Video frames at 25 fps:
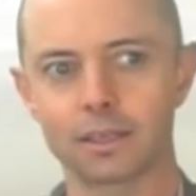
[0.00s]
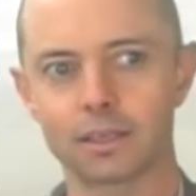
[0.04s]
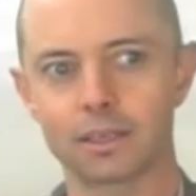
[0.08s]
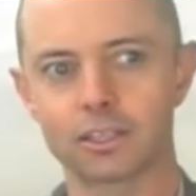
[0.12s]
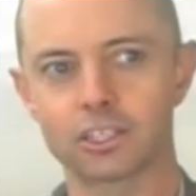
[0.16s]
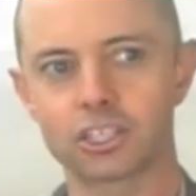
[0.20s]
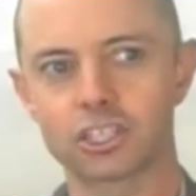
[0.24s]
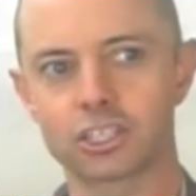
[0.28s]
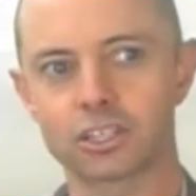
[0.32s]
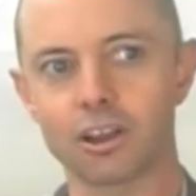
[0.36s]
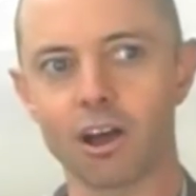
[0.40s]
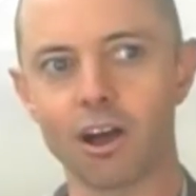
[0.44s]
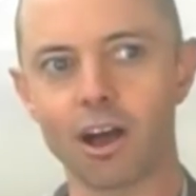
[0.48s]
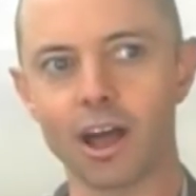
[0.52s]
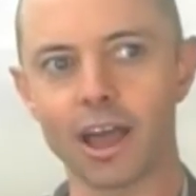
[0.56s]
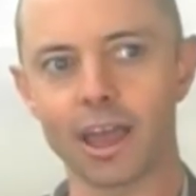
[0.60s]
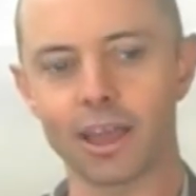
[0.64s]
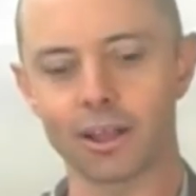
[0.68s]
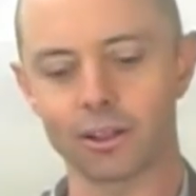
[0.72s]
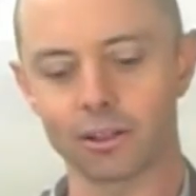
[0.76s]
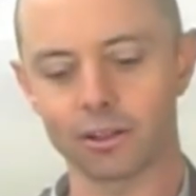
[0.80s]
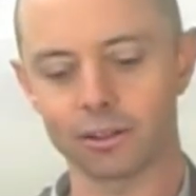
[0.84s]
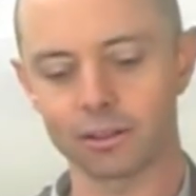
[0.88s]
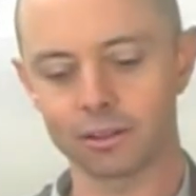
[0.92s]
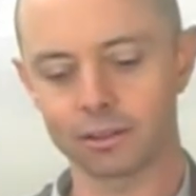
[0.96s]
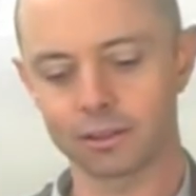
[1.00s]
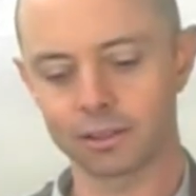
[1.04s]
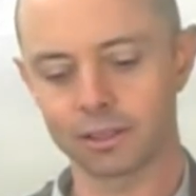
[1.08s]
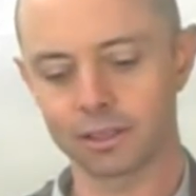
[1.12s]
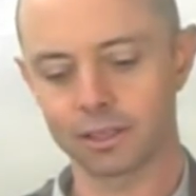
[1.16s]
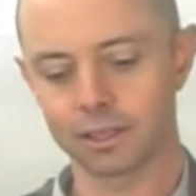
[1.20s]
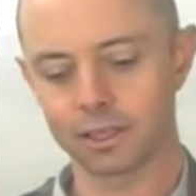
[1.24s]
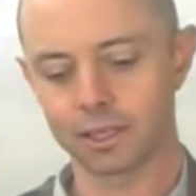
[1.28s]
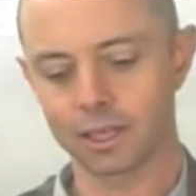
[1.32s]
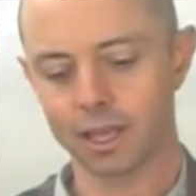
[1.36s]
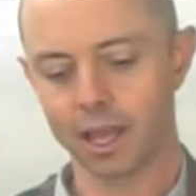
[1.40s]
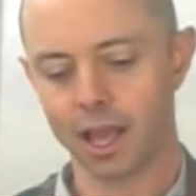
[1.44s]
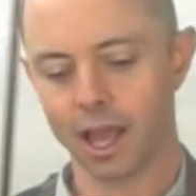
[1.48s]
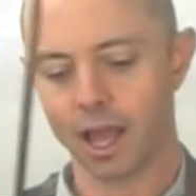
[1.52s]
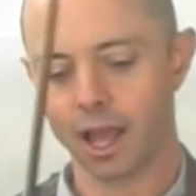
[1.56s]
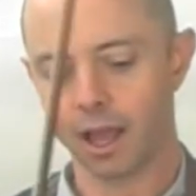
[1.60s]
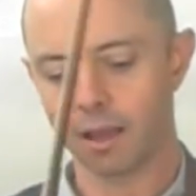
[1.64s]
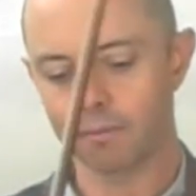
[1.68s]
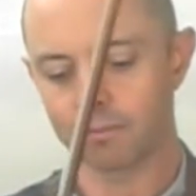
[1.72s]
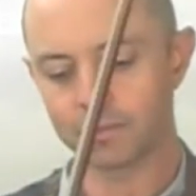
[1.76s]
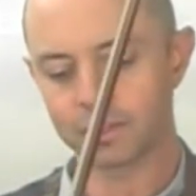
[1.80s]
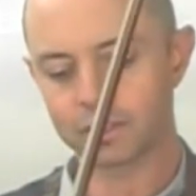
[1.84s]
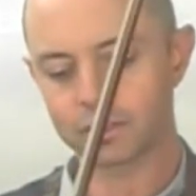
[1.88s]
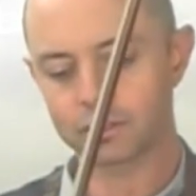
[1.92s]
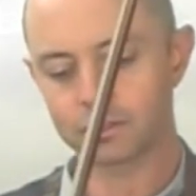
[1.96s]
style,
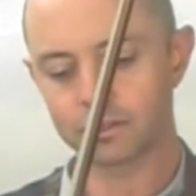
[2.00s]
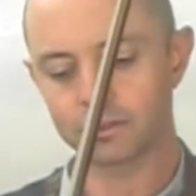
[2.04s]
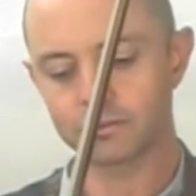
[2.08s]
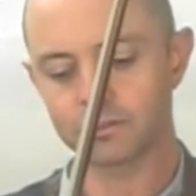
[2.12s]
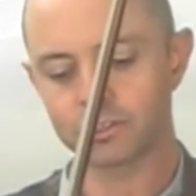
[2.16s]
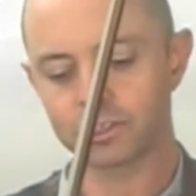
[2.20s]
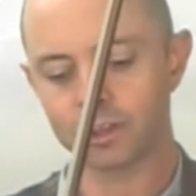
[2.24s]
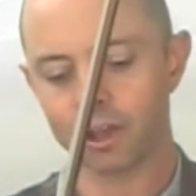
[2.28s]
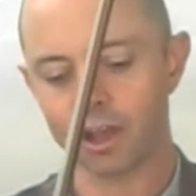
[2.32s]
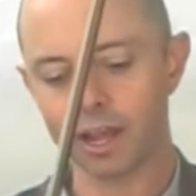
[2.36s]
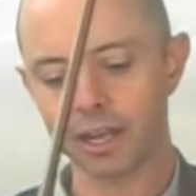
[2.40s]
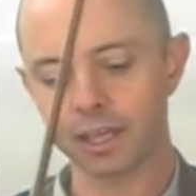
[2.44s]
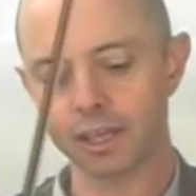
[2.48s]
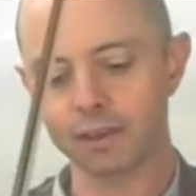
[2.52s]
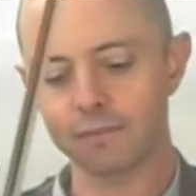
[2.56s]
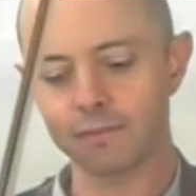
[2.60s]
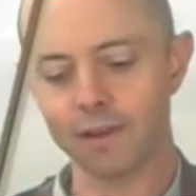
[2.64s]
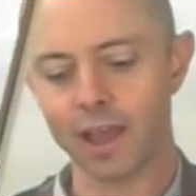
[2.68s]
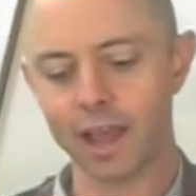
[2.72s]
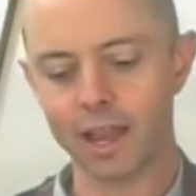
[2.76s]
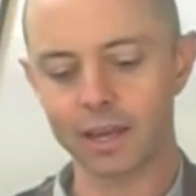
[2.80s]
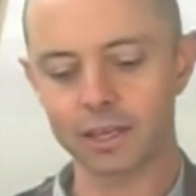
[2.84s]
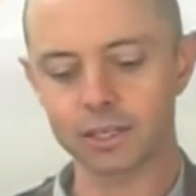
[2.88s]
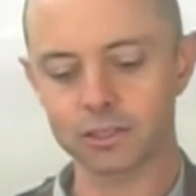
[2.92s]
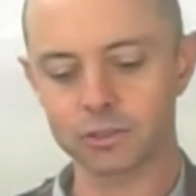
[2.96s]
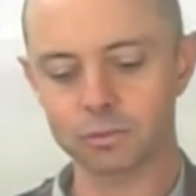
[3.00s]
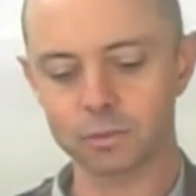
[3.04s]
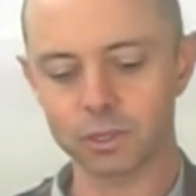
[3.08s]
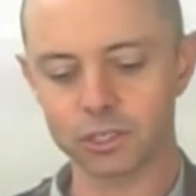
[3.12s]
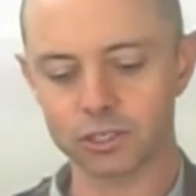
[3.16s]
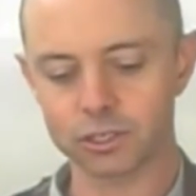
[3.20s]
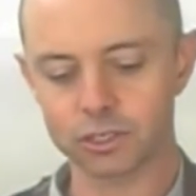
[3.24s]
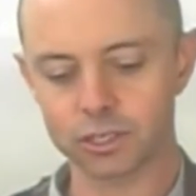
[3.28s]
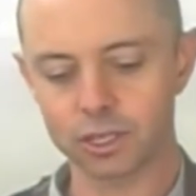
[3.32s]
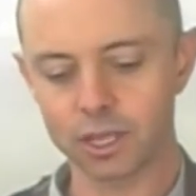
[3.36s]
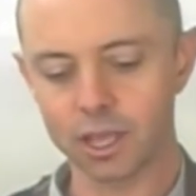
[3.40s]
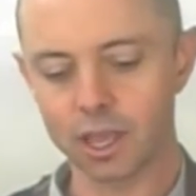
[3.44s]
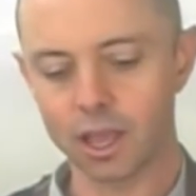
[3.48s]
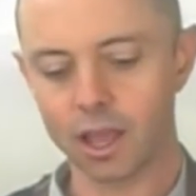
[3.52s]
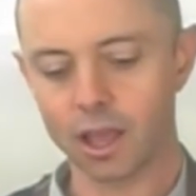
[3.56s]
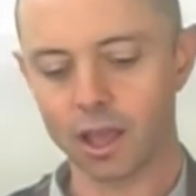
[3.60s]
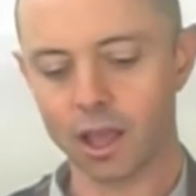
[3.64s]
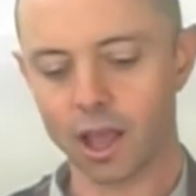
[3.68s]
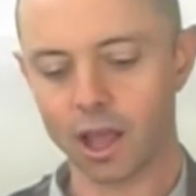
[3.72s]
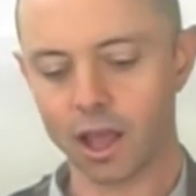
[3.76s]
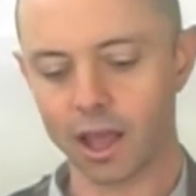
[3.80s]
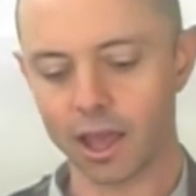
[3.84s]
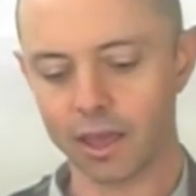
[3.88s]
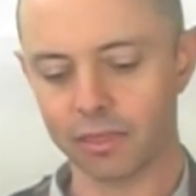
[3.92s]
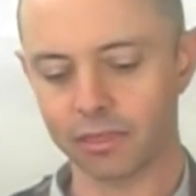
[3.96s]
this sort of shinier varnish, which
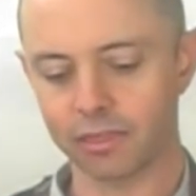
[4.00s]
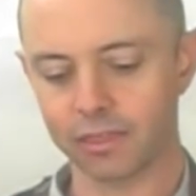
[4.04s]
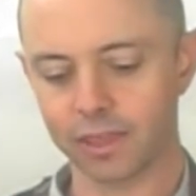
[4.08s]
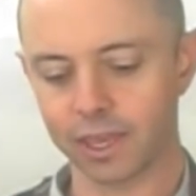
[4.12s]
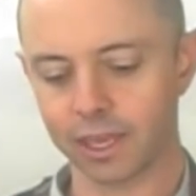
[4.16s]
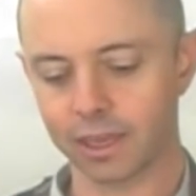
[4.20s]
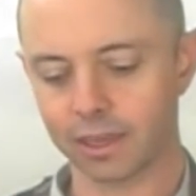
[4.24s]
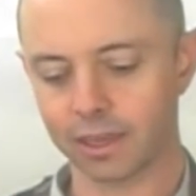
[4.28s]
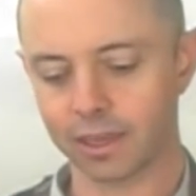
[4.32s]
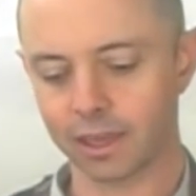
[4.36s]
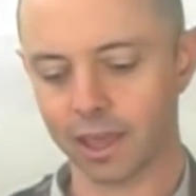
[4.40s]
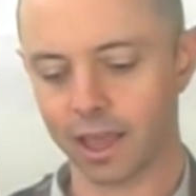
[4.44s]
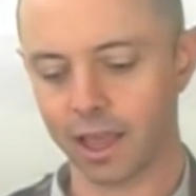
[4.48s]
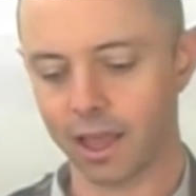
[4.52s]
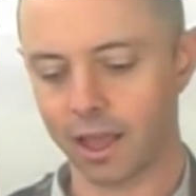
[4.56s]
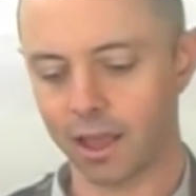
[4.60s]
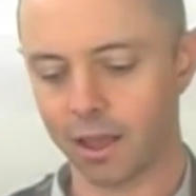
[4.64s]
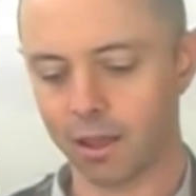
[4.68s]
I think